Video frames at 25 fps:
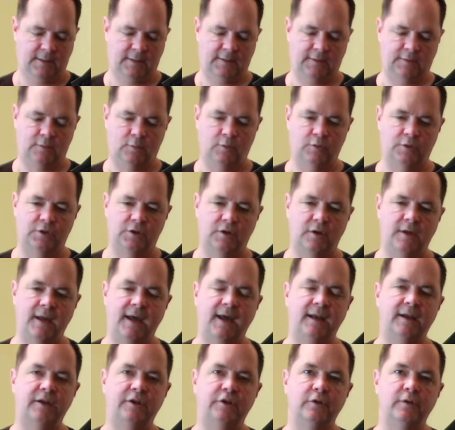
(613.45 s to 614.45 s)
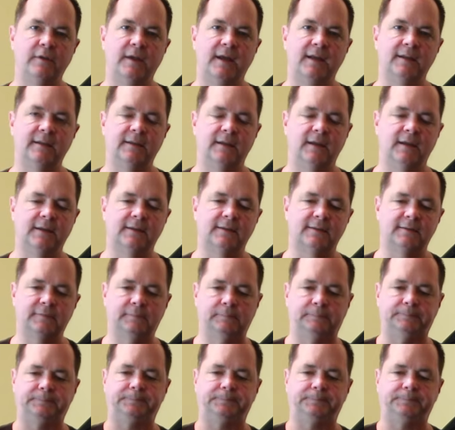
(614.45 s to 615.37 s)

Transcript: So we'll show you how to do that next.